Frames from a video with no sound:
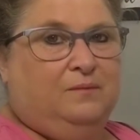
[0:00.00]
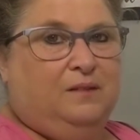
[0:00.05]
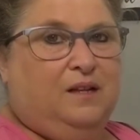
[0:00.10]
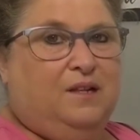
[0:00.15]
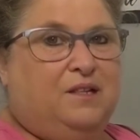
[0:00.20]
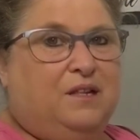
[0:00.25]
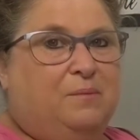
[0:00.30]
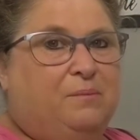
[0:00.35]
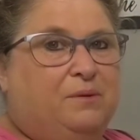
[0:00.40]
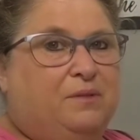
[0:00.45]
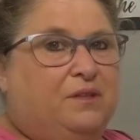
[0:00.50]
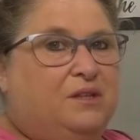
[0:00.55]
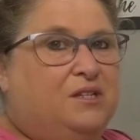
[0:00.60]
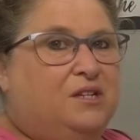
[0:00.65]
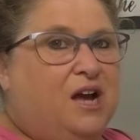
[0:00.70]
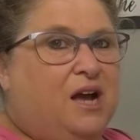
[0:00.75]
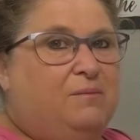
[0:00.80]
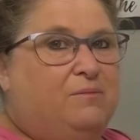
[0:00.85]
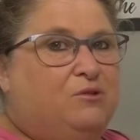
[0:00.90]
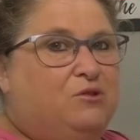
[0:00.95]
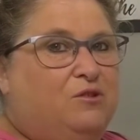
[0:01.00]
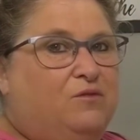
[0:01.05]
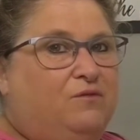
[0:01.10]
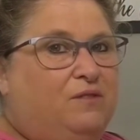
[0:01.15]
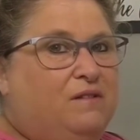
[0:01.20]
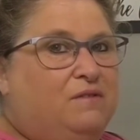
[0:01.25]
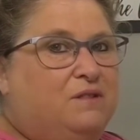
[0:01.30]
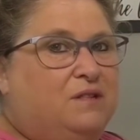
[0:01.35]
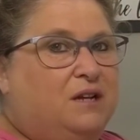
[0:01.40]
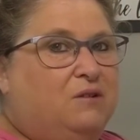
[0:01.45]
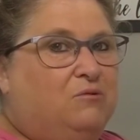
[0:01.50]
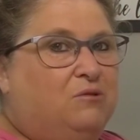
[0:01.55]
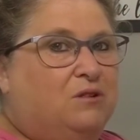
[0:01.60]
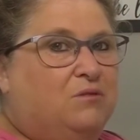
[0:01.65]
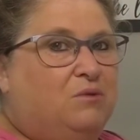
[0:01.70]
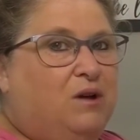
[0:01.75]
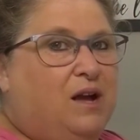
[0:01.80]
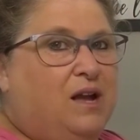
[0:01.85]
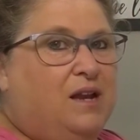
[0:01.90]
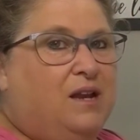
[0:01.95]
It's up at the top. 2/5 equals
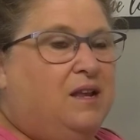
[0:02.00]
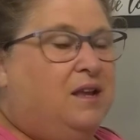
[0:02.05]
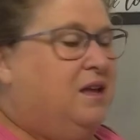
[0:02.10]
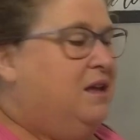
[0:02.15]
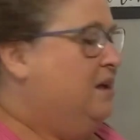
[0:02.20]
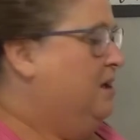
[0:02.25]
what?